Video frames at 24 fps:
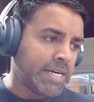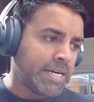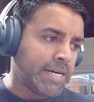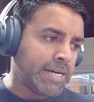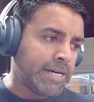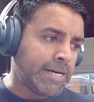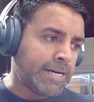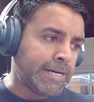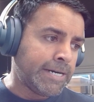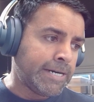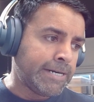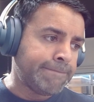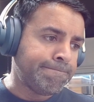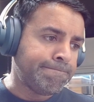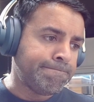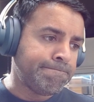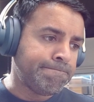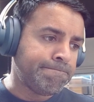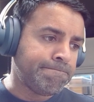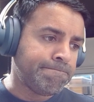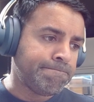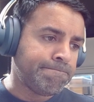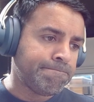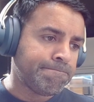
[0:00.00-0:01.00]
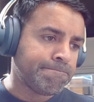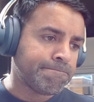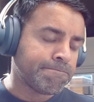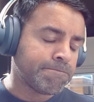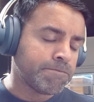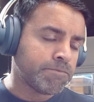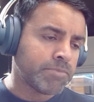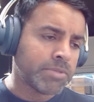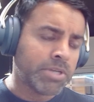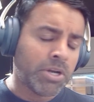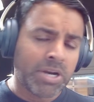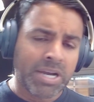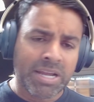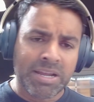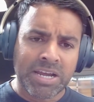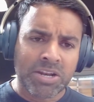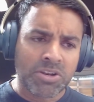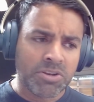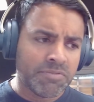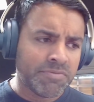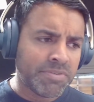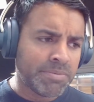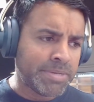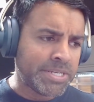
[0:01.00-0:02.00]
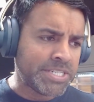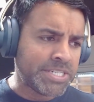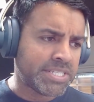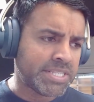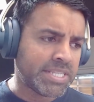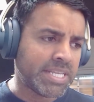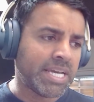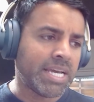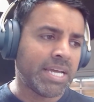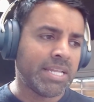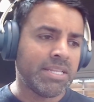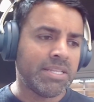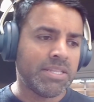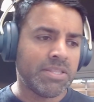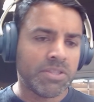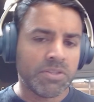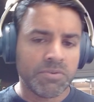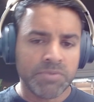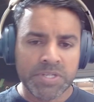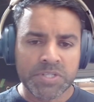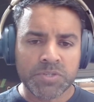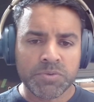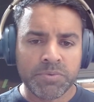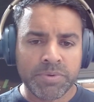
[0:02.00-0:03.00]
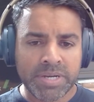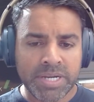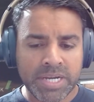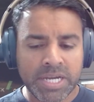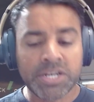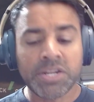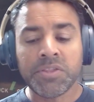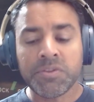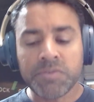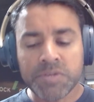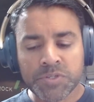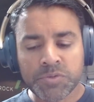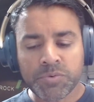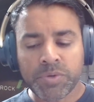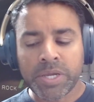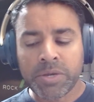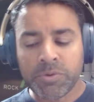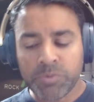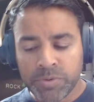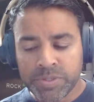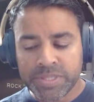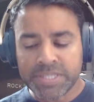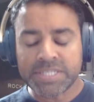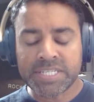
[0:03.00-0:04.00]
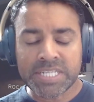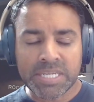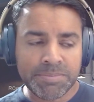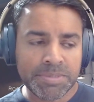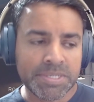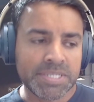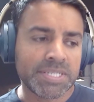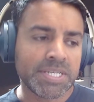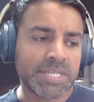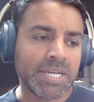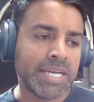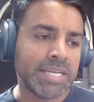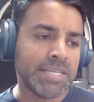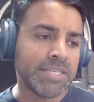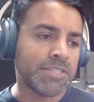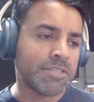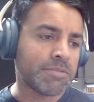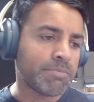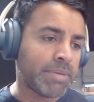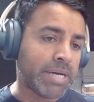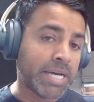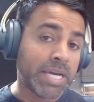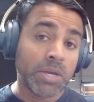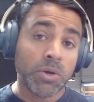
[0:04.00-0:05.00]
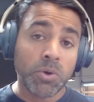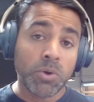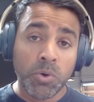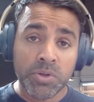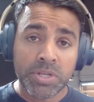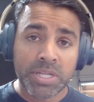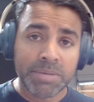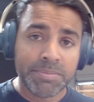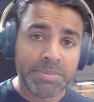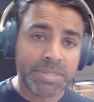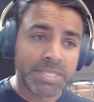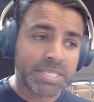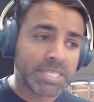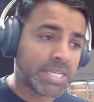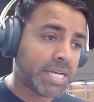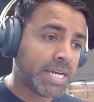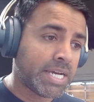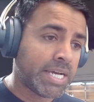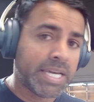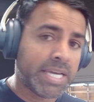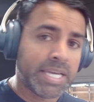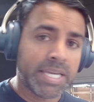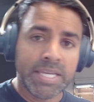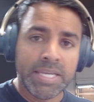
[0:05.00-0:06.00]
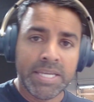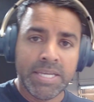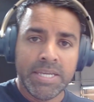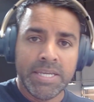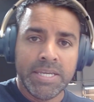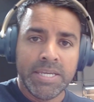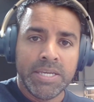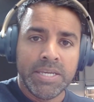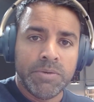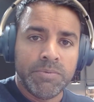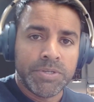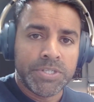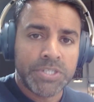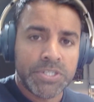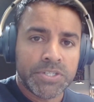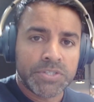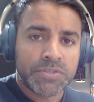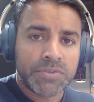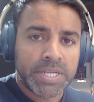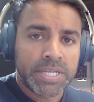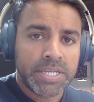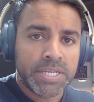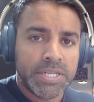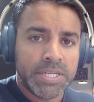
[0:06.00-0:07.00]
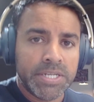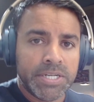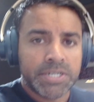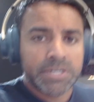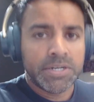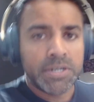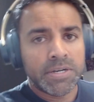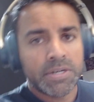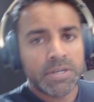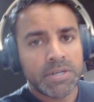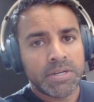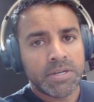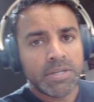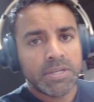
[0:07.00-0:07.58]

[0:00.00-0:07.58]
I don't know if I mentioned that. Another reason why I went with this MSI is my old MSI, which is right here,